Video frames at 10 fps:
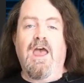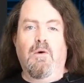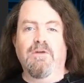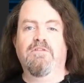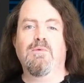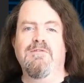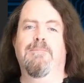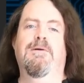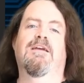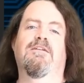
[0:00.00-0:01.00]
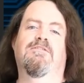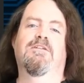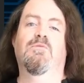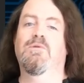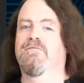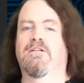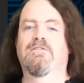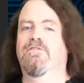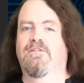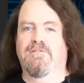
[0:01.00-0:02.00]
Once we've uppercased it, we've
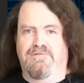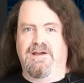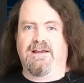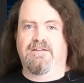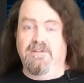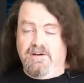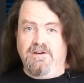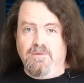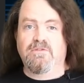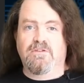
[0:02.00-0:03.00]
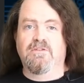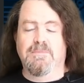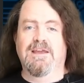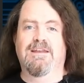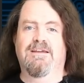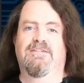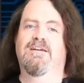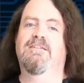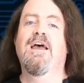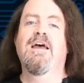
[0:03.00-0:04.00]
lost the fact that it used to be an S
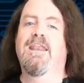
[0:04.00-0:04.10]
set.